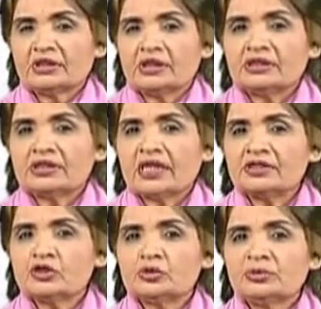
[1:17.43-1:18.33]
It
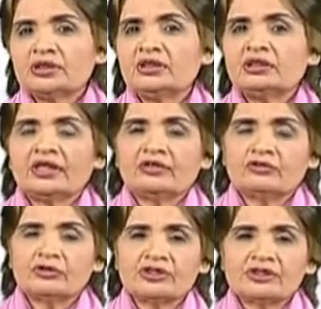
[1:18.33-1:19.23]
has to be like,
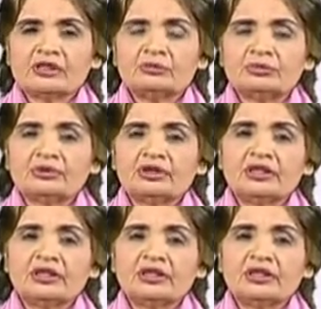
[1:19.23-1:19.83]
for example,